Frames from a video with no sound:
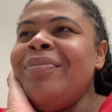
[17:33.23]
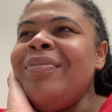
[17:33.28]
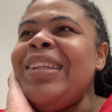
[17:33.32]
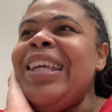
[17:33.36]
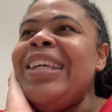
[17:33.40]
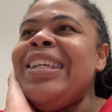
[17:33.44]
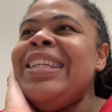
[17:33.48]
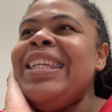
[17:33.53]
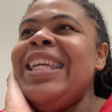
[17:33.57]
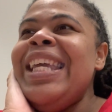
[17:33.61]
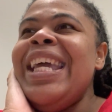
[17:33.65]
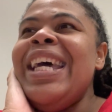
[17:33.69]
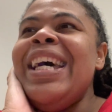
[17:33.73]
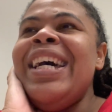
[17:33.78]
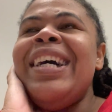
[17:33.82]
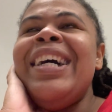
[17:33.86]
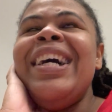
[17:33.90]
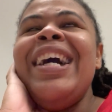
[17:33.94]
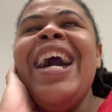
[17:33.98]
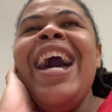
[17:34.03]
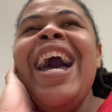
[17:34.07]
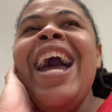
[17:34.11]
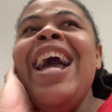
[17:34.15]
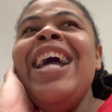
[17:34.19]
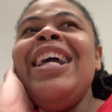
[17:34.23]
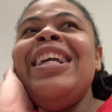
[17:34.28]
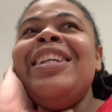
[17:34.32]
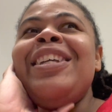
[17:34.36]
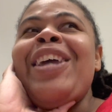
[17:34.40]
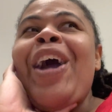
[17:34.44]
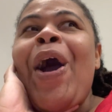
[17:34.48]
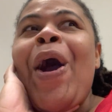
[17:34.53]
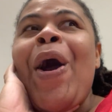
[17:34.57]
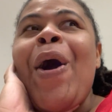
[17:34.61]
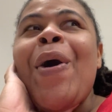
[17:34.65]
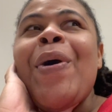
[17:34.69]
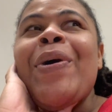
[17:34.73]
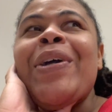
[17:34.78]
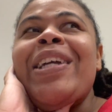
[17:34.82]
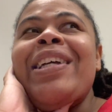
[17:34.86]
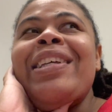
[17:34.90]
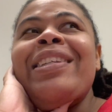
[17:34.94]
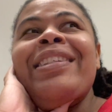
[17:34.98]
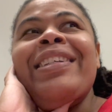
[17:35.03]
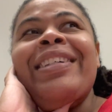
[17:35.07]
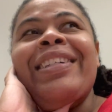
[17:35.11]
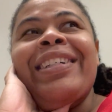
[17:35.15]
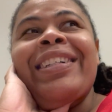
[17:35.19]
yeah, y'all,
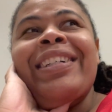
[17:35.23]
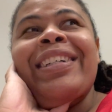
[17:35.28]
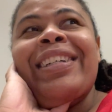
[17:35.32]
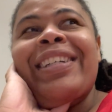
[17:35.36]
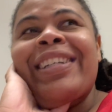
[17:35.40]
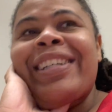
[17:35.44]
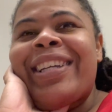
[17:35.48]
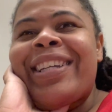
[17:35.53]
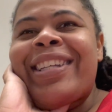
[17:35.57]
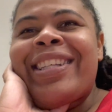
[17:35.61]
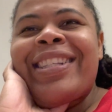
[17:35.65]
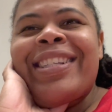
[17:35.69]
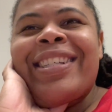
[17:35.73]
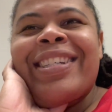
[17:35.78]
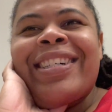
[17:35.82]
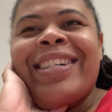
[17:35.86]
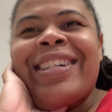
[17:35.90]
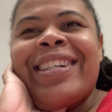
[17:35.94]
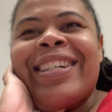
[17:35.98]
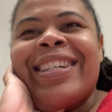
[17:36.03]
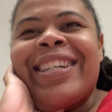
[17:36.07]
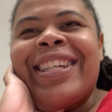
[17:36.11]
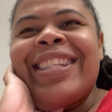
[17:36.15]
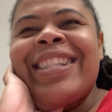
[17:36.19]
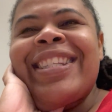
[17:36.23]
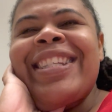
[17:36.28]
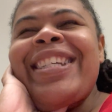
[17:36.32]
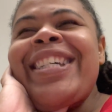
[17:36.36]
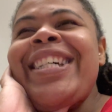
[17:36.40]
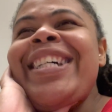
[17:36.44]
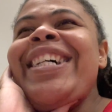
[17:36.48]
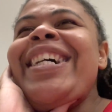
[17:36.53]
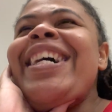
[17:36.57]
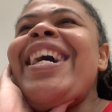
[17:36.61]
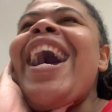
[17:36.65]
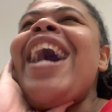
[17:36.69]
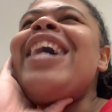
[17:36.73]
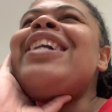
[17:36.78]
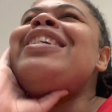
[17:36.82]
it's good. It's good. It's good. I